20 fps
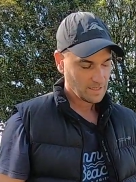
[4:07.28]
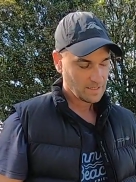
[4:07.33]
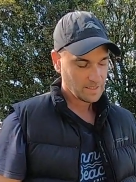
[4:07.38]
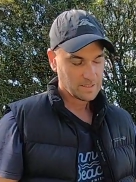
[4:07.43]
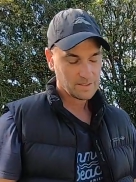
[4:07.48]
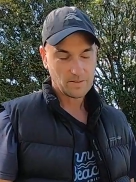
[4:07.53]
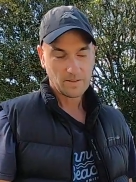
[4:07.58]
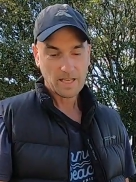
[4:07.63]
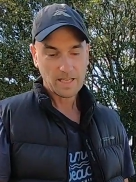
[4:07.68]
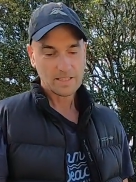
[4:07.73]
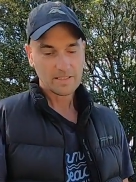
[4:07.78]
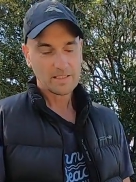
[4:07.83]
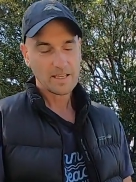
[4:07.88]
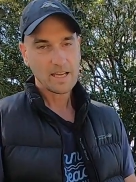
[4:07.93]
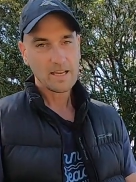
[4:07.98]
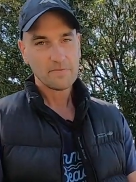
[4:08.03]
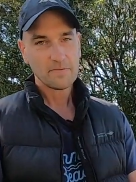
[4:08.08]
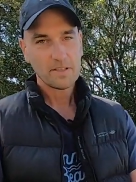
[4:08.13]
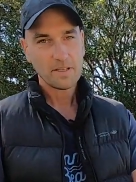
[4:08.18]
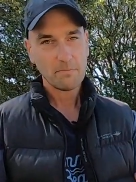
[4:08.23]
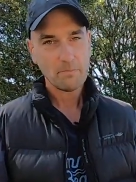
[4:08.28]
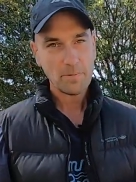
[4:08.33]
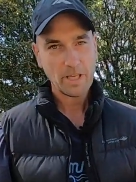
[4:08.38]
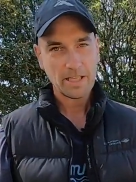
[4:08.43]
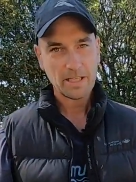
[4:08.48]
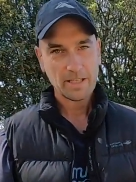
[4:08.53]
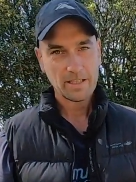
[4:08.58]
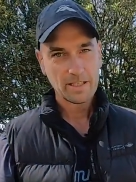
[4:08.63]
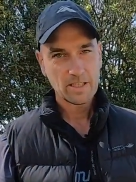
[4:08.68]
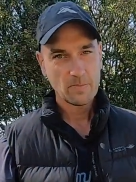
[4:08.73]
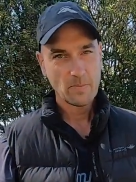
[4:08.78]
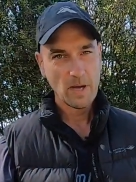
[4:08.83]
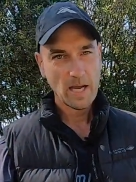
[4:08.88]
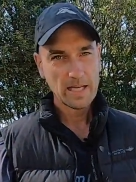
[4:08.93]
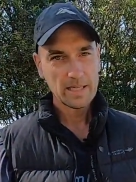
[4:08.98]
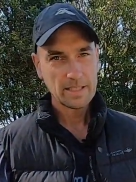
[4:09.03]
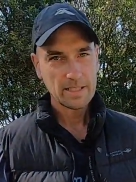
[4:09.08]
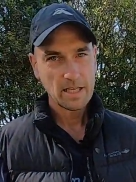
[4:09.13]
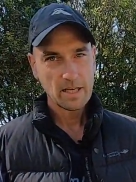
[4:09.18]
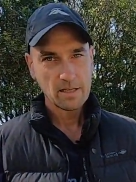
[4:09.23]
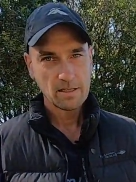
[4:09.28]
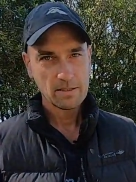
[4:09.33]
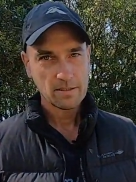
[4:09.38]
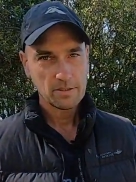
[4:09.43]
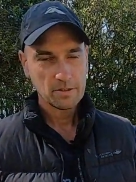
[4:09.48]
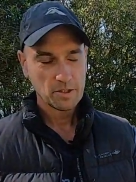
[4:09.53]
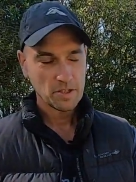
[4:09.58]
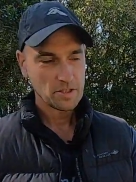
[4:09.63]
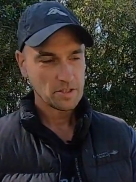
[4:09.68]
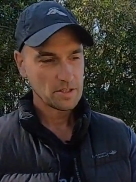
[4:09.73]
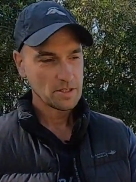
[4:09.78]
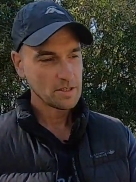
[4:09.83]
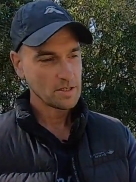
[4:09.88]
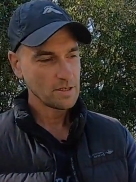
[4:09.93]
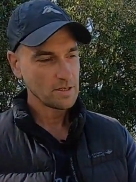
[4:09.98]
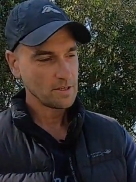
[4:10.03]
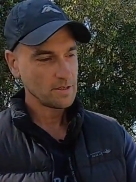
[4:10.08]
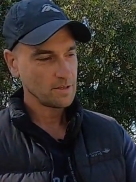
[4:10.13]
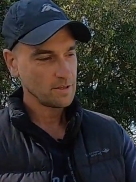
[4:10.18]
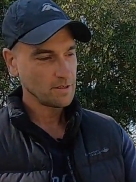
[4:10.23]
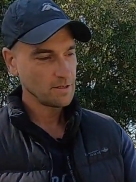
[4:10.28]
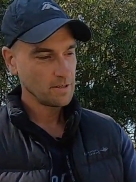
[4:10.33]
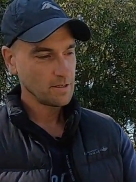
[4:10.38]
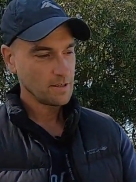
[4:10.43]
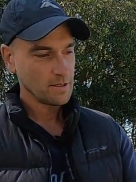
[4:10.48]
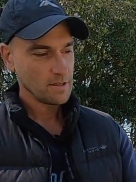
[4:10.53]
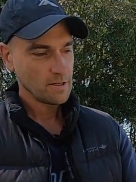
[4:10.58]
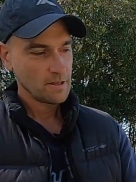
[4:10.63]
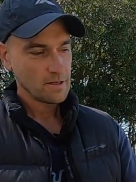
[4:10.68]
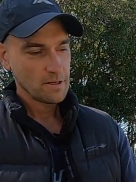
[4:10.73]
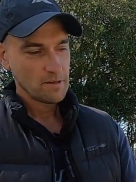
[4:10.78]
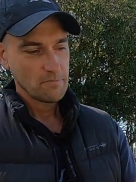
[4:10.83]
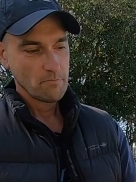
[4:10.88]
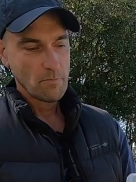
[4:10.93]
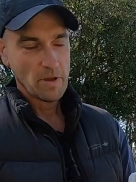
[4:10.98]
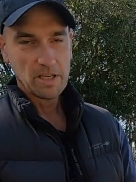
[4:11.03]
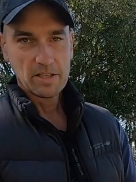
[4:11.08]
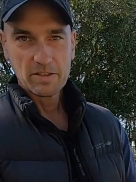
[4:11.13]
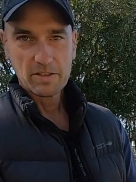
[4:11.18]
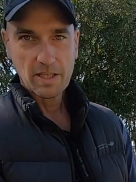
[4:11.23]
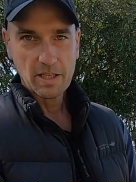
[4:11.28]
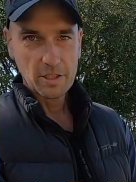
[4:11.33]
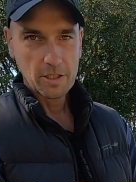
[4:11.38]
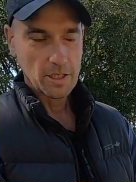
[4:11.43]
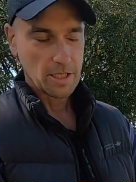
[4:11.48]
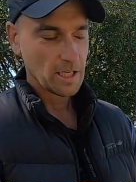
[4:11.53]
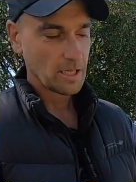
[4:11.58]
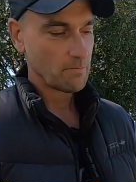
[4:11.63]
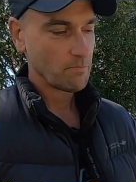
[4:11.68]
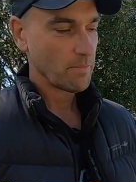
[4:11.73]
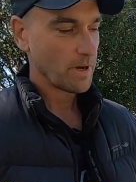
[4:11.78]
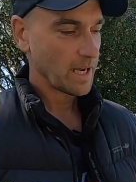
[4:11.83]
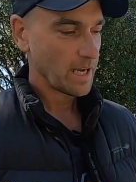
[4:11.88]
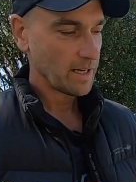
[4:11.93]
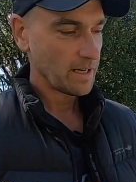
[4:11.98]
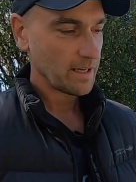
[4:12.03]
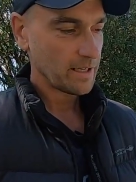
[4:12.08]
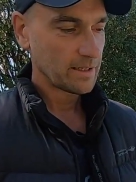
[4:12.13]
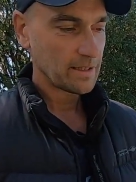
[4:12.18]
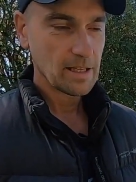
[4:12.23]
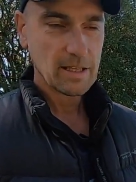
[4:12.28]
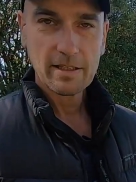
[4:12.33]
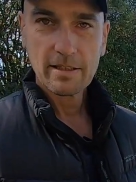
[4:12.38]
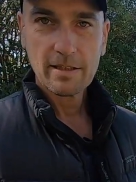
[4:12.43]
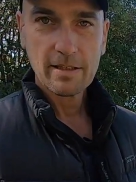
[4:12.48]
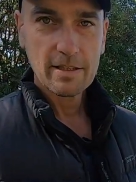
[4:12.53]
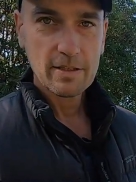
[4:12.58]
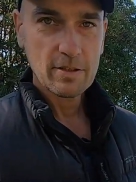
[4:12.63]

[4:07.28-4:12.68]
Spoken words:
So next I have some pickling spice here. Just a mix that you can buy like that in the